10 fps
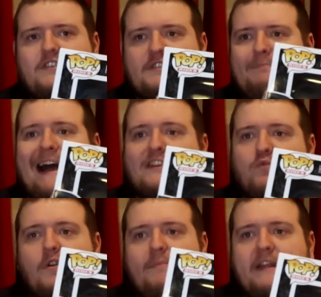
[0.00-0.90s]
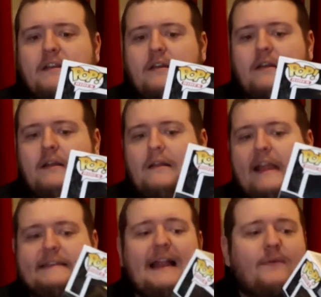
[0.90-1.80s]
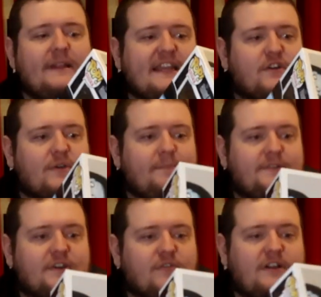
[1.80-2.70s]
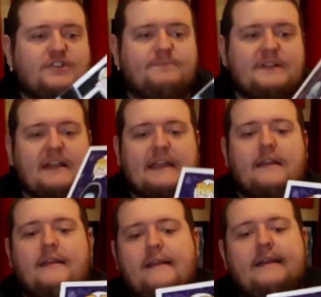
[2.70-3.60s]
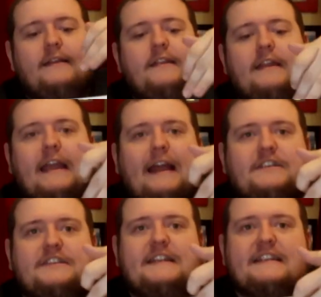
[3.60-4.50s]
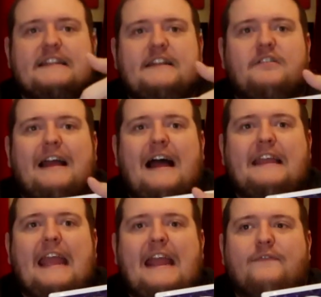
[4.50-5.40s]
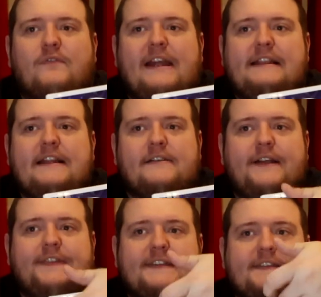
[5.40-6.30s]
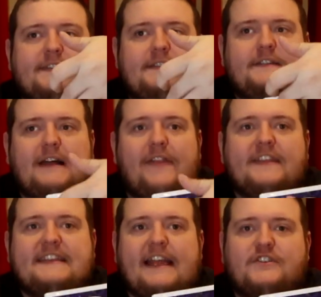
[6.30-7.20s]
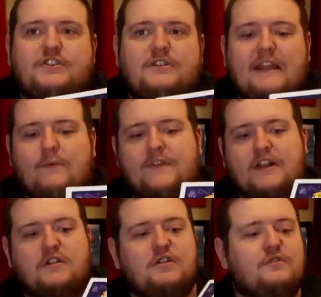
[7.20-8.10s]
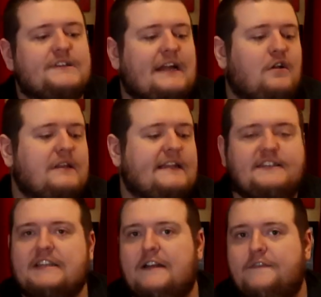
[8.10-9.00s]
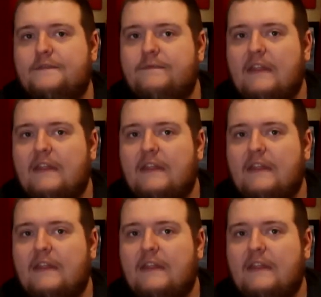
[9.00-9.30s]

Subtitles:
just box warping. It's not really crimped or crunched, but, like, you can kind of just see it's a little concave right there on this edge, like, where the glue is holding stuff.